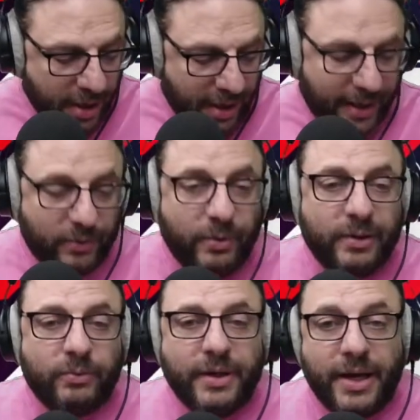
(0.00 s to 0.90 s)
and
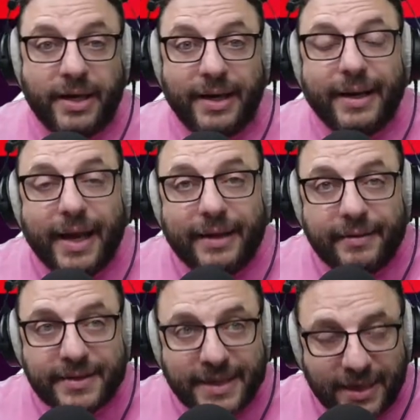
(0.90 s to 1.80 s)
when we are at
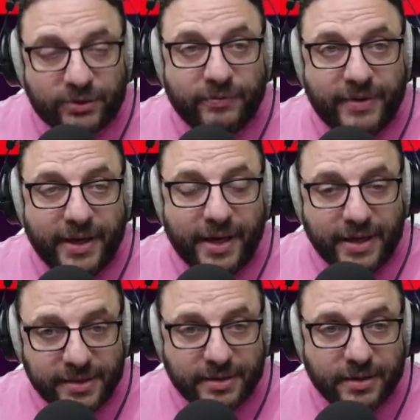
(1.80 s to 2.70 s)
the start of the
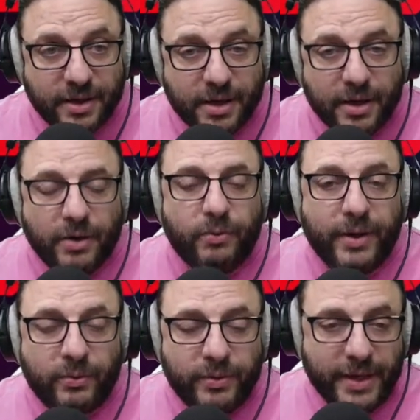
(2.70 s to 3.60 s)
race,
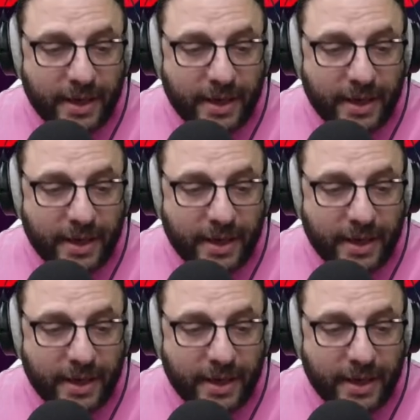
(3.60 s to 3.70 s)
when we